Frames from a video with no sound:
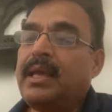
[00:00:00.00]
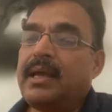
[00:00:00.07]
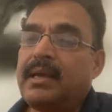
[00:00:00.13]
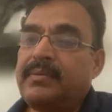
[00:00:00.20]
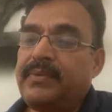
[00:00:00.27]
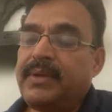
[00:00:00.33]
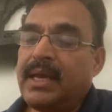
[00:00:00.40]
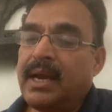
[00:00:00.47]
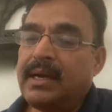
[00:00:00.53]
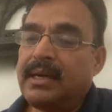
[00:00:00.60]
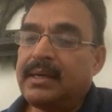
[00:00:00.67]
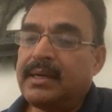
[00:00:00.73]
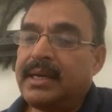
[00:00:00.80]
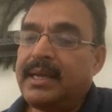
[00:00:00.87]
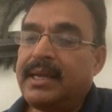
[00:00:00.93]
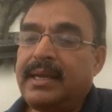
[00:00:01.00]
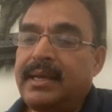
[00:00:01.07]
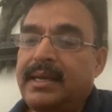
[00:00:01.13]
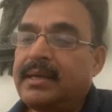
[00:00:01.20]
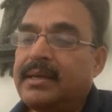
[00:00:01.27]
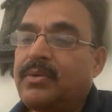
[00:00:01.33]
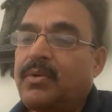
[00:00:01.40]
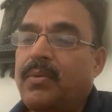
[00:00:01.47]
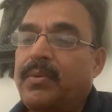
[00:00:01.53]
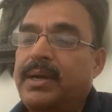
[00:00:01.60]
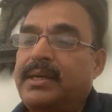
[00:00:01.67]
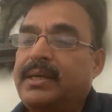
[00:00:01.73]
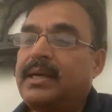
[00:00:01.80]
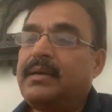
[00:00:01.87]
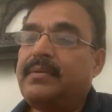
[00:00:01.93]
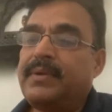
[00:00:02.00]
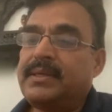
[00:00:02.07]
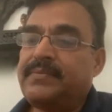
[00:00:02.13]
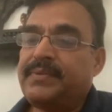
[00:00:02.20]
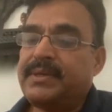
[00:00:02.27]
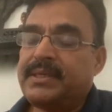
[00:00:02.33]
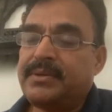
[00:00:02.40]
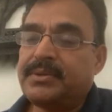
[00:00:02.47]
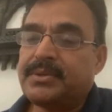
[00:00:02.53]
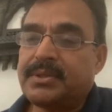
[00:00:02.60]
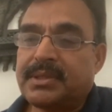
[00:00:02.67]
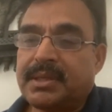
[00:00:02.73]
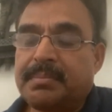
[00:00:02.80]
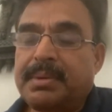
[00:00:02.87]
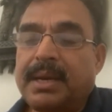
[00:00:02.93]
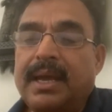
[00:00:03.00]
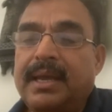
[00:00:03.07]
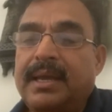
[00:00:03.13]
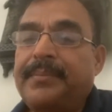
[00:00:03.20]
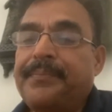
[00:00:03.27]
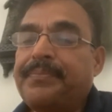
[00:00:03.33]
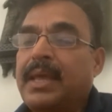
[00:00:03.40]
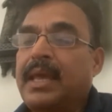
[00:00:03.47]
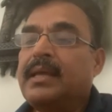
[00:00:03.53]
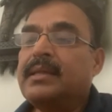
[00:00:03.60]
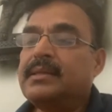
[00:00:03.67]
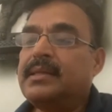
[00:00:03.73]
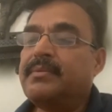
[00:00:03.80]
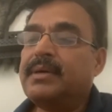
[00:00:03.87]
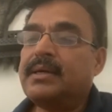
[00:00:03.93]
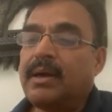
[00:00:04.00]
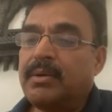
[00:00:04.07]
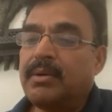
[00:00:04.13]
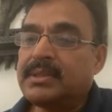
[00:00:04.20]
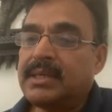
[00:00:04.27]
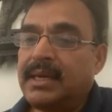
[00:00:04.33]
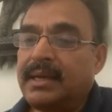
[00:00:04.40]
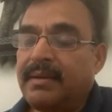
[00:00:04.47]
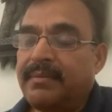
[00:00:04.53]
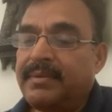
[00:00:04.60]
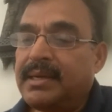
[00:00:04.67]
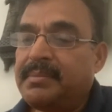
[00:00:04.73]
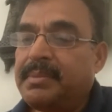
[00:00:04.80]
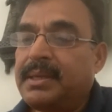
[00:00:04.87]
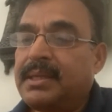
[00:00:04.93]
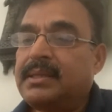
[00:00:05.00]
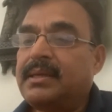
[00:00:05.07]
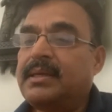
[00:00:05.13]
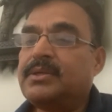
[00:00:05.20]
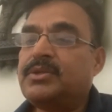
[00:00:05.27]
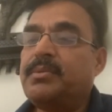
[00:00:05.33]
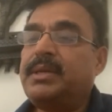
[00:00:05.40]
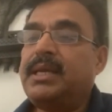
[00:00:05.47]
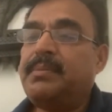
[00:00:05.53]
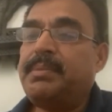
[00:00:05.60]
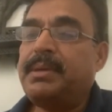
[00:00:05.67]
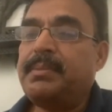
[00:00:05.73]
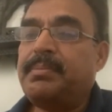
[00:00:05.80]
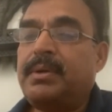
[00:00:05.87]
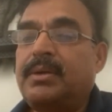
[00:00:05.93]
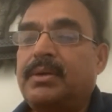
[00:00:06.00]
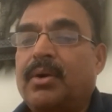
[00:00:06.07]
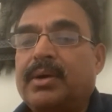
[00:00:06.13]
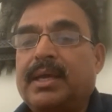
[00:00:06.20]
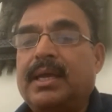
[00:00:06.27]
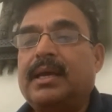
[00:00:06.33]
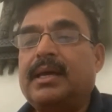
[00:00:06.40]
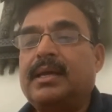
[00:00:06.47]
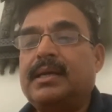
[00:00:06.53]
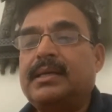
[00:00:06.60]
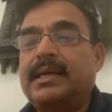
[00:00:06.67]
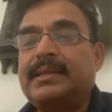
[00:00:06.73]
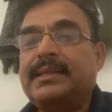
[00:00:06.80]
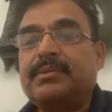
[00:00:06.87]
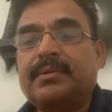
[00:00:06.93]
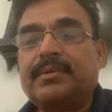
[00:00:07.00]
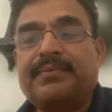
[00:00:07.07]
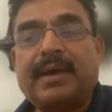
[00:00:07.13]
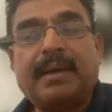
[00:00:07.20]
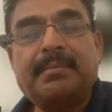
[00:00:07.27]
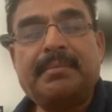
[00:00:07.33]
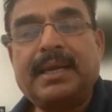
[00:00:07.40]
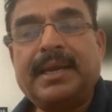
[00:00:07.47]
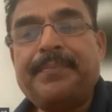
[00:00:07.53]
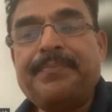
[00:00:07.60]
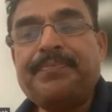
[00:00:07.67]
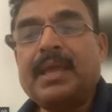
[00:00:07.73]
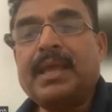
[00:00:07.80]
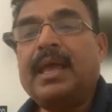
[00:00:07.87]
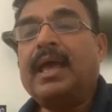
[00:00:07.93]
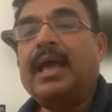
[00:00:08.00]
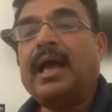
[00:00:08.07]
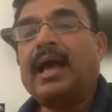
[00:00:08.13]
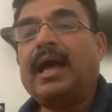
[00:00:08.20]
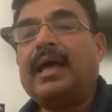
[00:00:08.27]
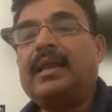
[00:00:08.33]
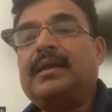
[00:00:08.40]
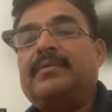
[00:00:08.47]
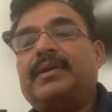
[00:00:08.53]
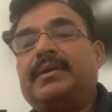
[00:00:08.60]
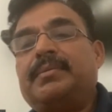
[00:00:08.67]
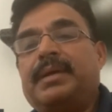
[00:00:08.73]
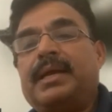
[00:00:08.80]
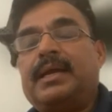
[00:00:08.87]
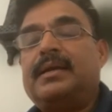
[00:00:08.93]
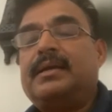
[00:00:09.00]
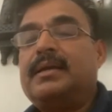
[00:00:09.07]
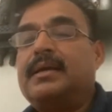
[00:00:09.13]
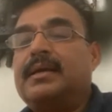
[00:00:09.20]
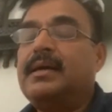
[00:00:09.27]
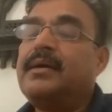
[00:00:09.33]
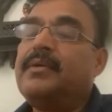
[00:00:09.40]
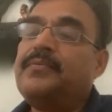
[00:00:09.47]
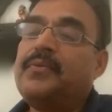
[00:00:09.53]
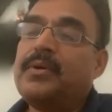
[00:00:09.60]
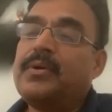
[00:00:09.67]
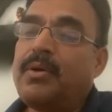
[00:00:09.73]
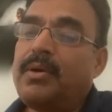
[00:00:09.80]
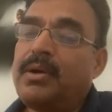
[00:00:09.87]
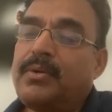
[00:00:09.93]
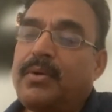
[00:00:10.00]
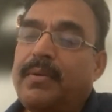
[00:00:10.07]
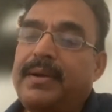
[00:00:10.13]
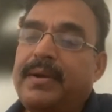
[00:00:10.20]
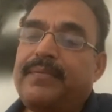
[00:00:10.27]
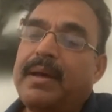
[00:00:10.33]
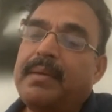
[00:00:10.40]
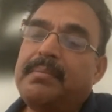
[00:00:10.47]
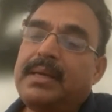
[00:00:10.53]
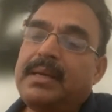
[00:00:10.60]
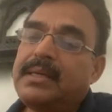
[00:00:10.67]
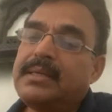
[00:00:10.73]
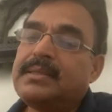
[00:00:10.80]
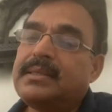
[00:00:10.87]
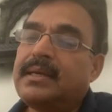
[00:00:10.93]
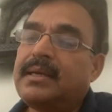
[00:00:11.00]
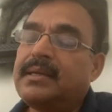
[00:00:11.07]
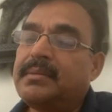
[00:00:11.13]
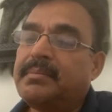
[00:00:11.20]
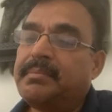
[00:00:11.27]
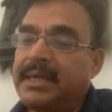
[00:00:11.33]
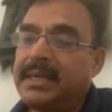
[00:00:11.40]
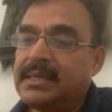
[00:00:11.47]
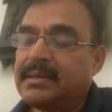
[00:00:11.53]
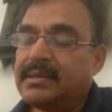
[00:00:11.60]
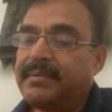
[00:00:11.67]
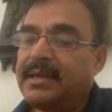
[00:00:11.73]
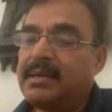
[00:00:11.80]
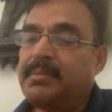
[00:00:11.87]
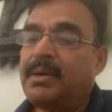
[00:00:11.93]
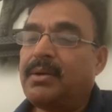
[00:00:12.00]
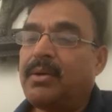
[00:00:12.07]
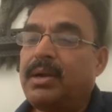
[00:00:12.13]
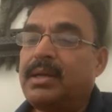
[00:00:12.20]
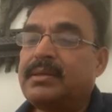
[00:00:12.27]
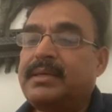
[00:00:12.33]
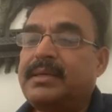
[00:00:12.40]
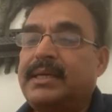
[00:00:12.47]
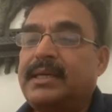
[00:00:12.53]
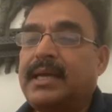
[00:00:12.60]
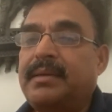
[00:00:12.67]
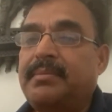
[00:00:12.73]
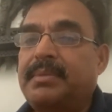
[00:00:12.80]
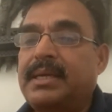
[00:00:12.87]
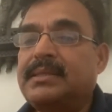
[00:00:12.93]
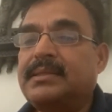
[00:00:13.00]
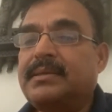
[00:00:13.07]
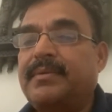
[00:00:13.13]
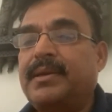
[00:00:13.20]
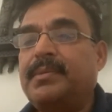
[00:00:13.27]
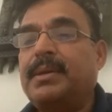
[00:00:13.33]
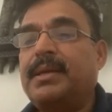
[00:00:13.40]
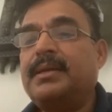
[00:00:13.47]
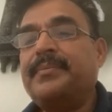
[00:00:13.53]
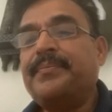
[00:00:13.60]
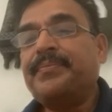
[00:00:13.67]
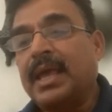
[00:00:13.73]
and we had a ready COVID kit which used to supply. There were counseling available. There are so many people talking, connecting to the family. And we made for all COVID families the meals available, all 3-time meals available